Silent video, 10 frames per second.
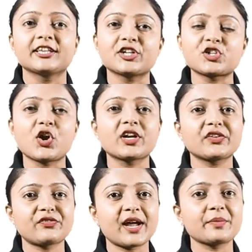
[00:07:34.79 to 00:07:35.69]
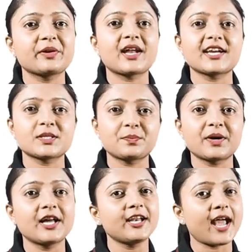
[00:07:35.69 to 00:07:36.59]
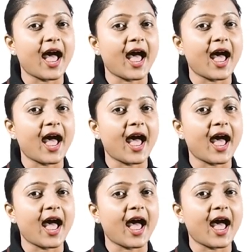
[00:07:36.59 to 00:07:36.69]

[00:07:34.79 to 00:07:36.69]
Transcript: The shorter fiber are spun